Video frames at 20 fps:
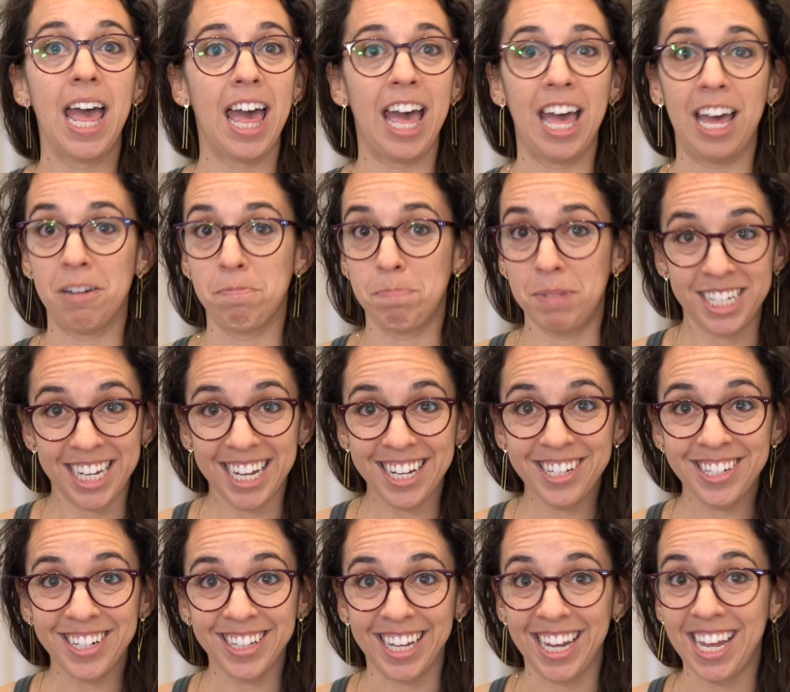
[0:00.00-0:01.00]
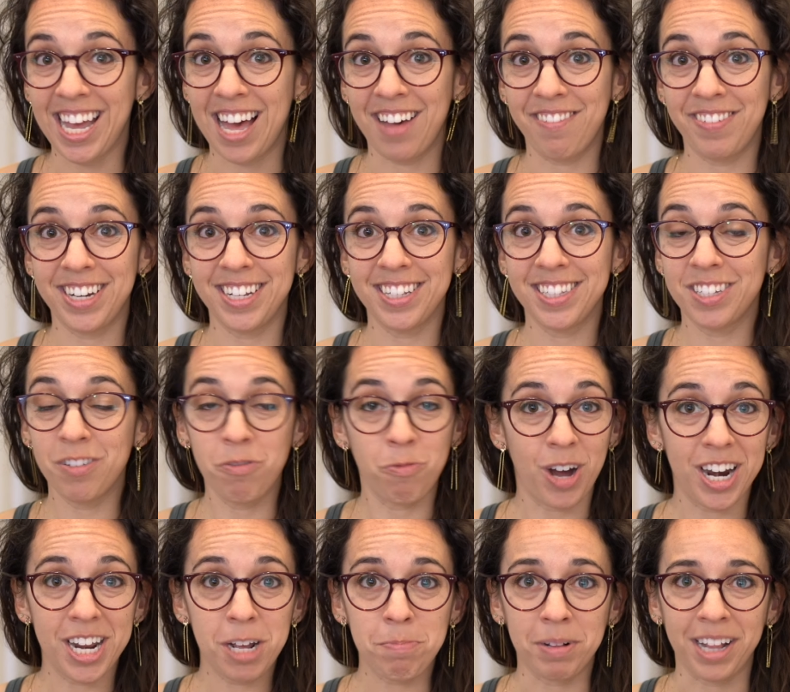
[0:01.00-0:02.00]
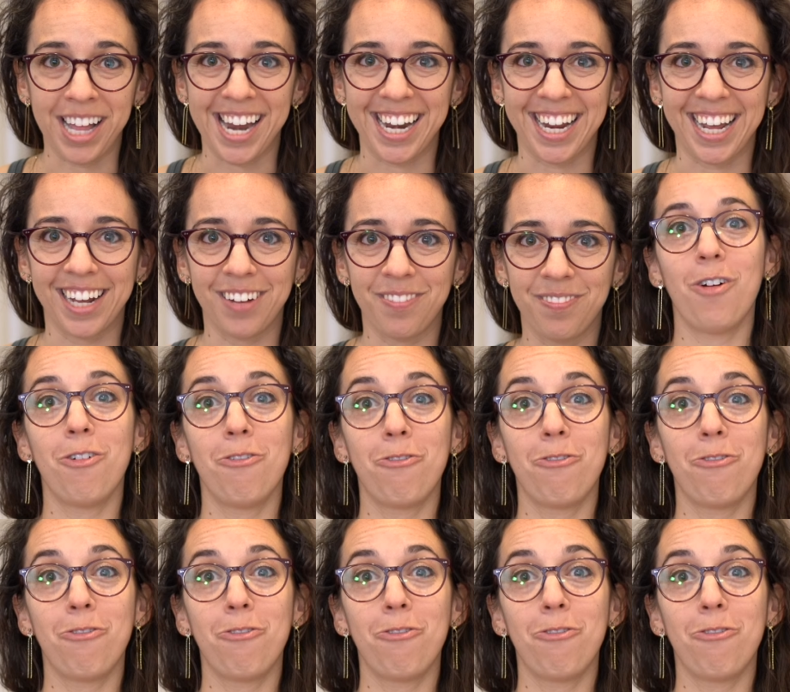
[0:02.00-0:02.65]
and potentially evidence of wedding planning.